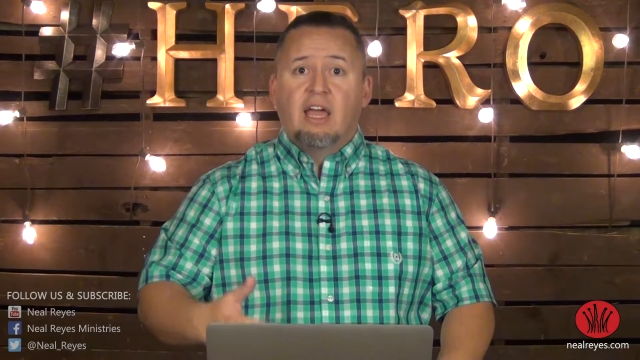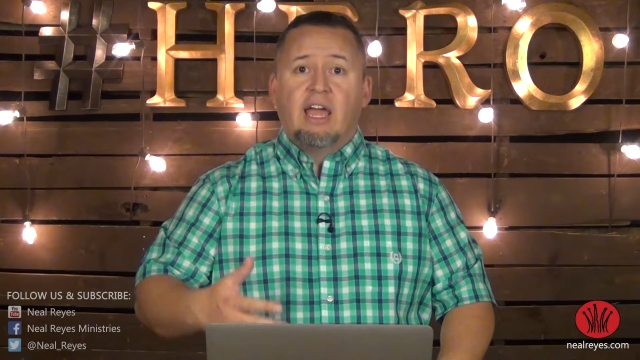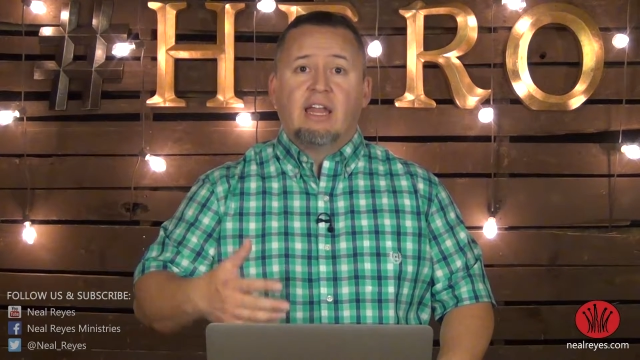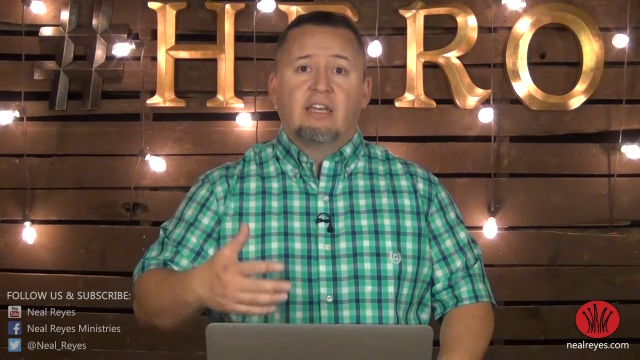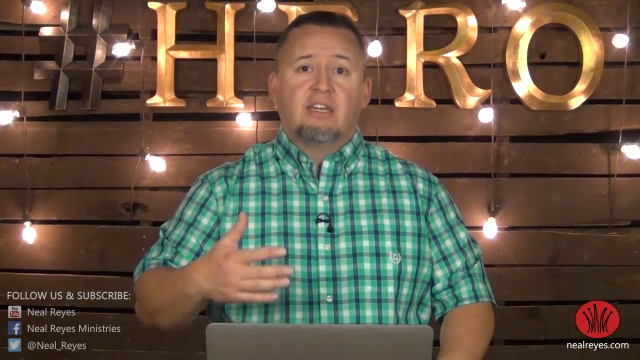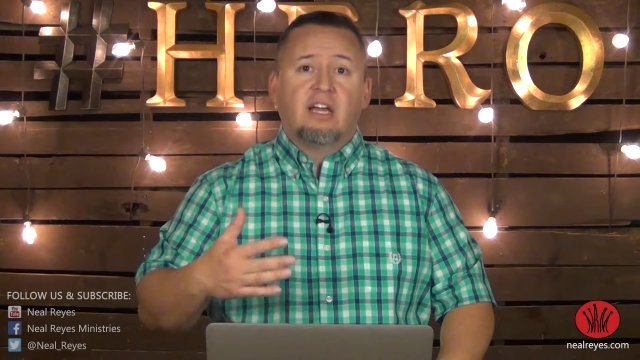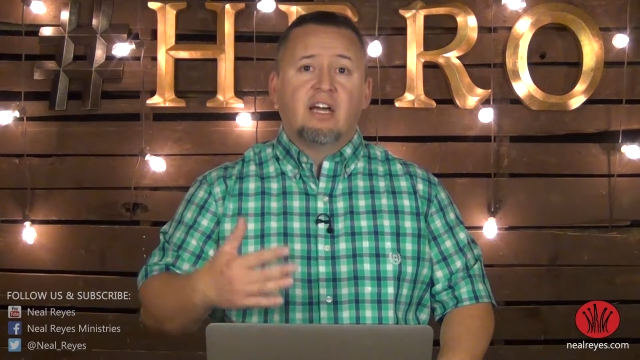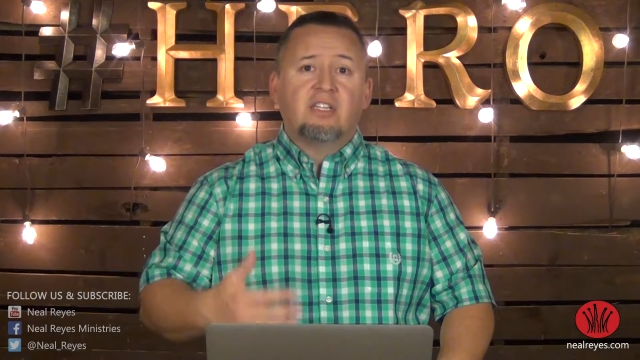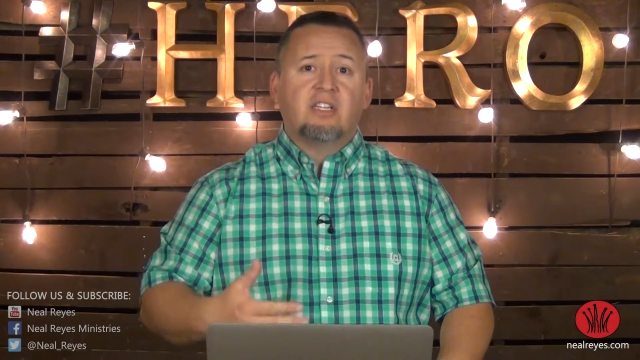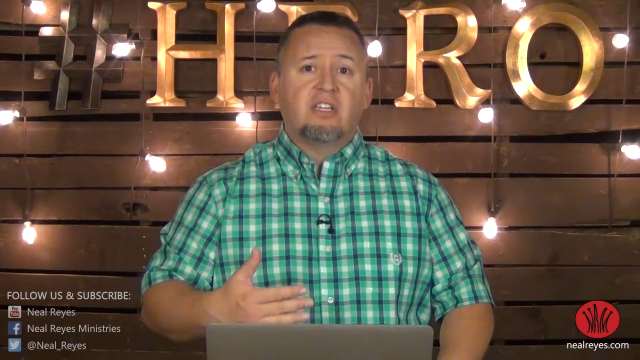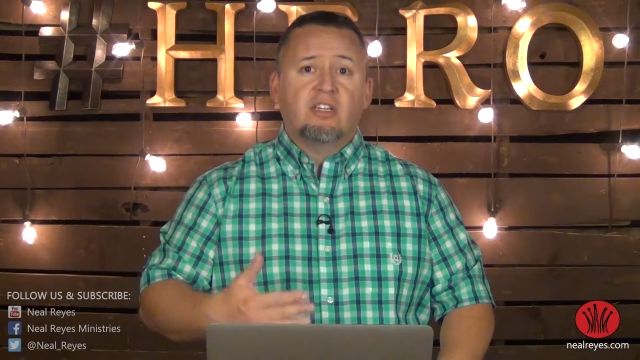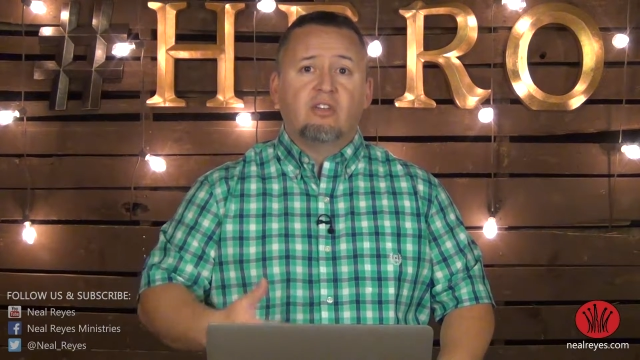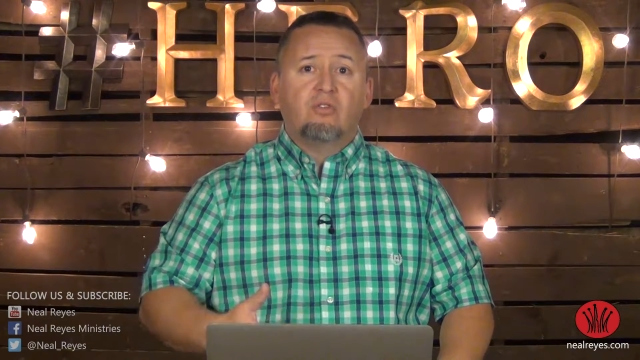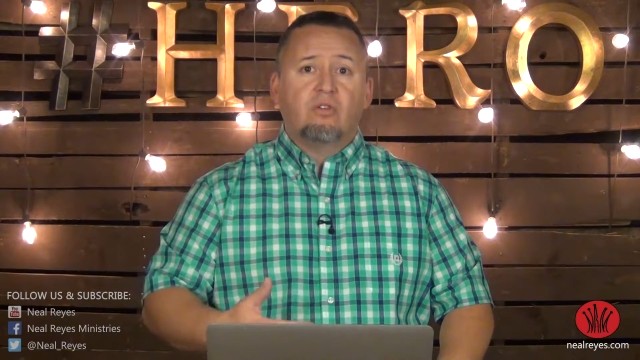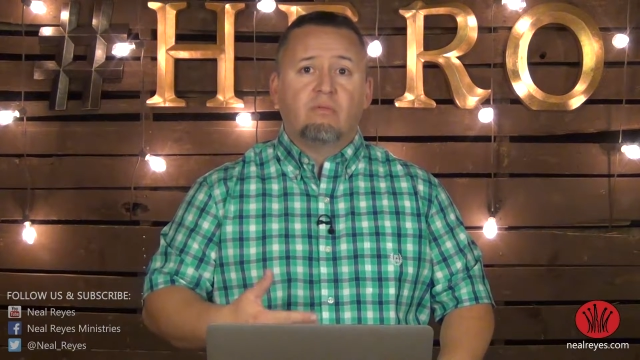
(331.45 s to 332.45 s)
It
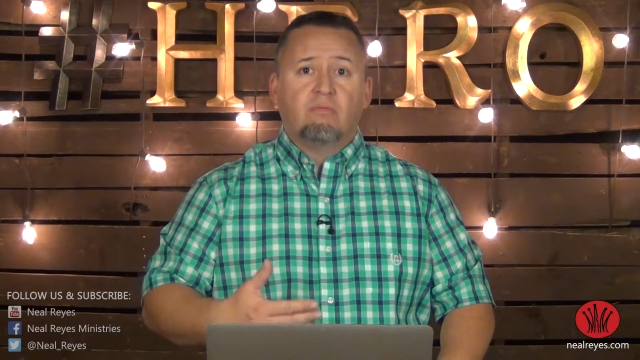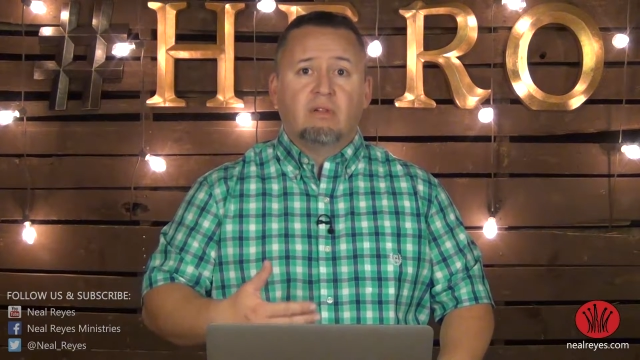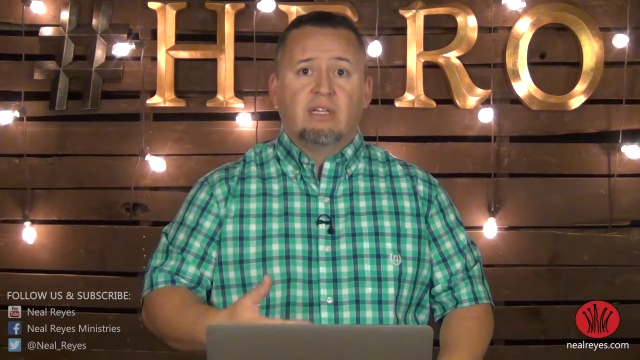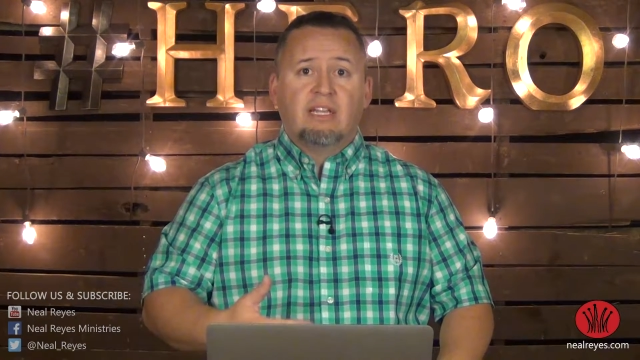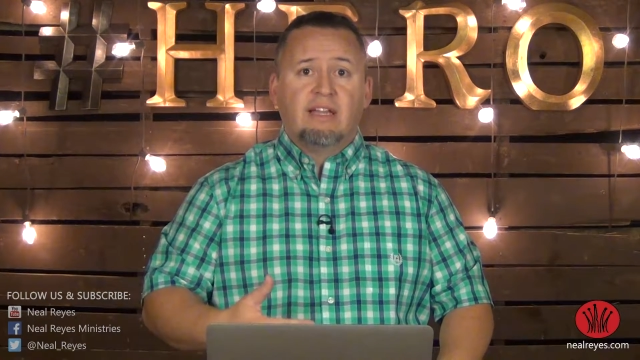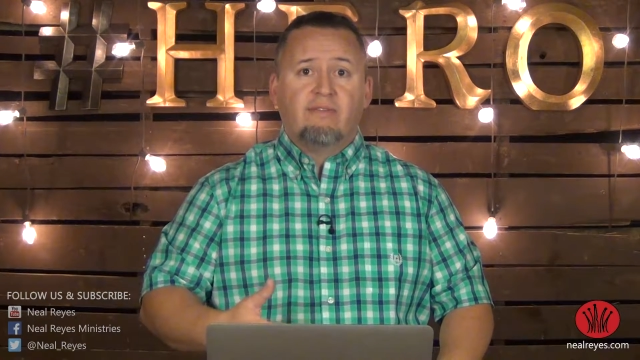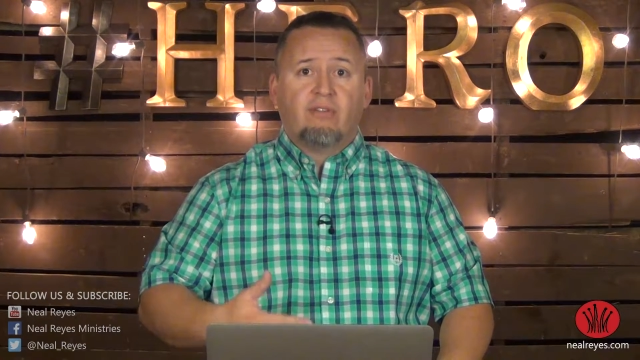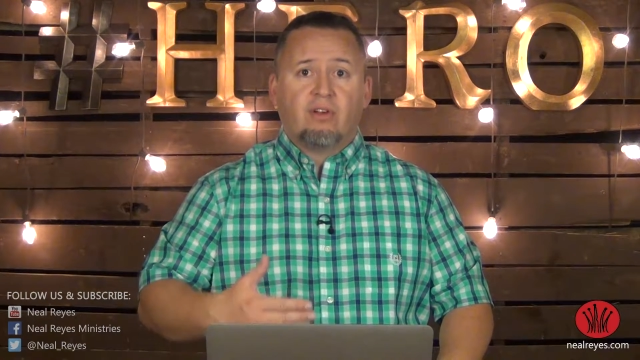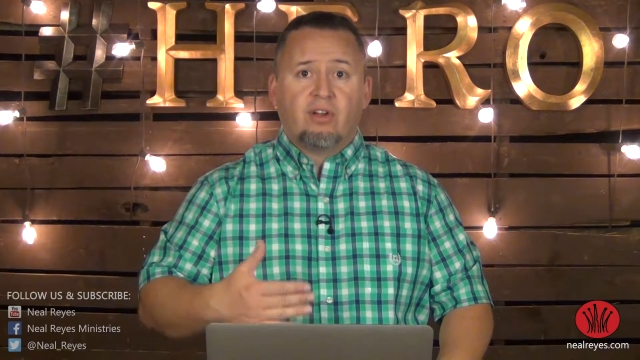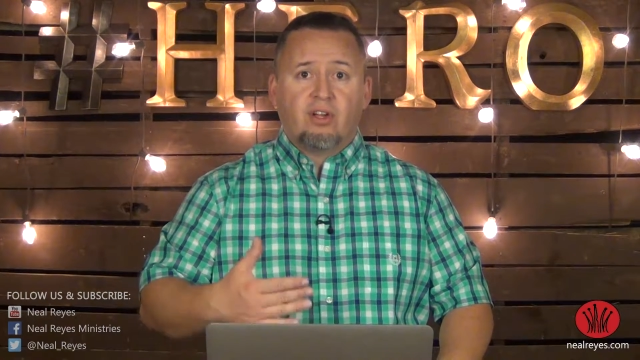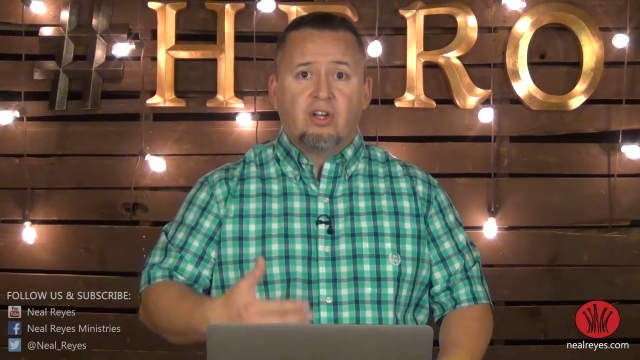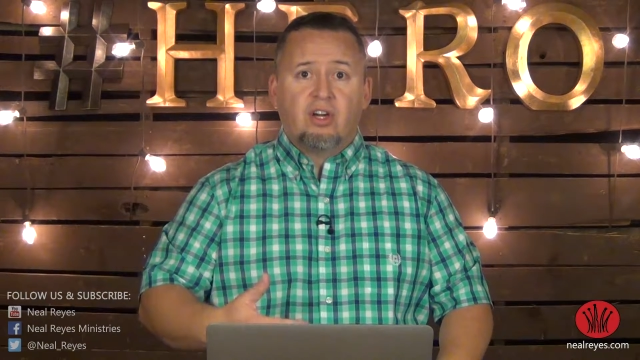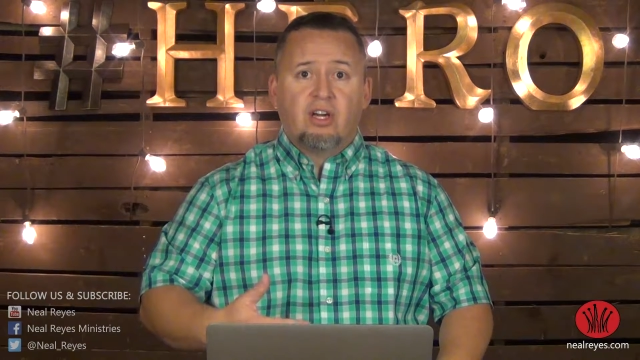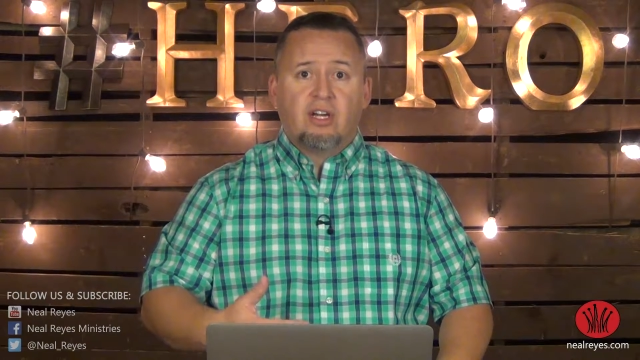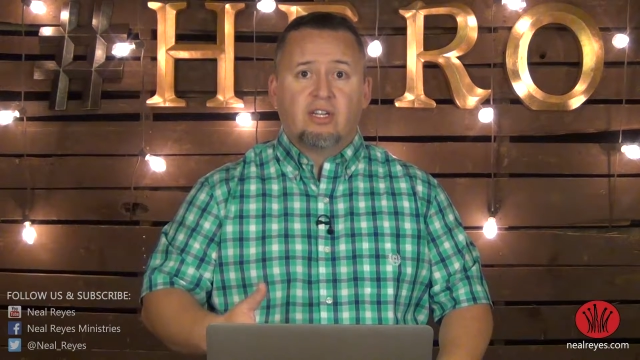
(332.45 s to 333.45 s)
doesn't do a believer
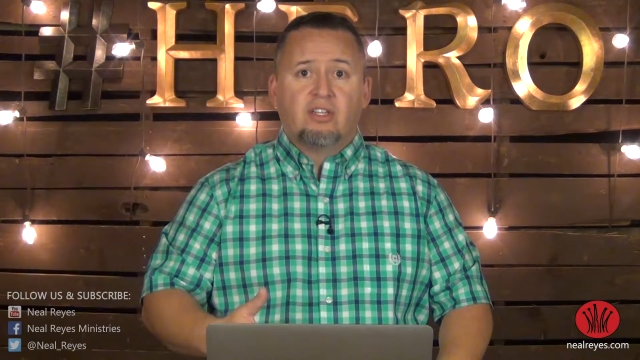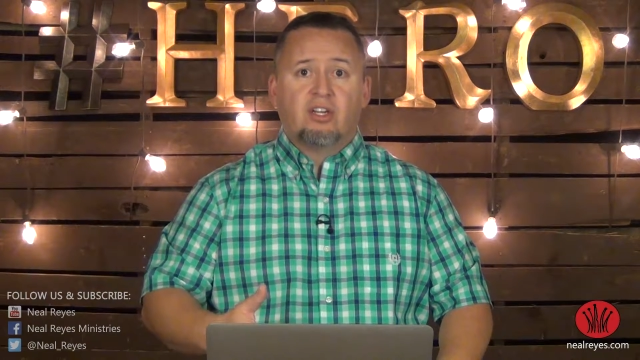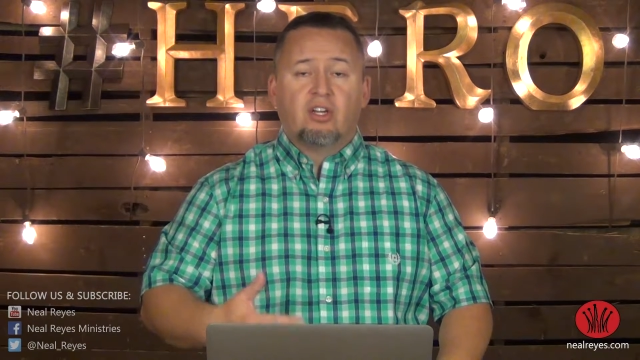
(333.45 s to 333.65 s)
good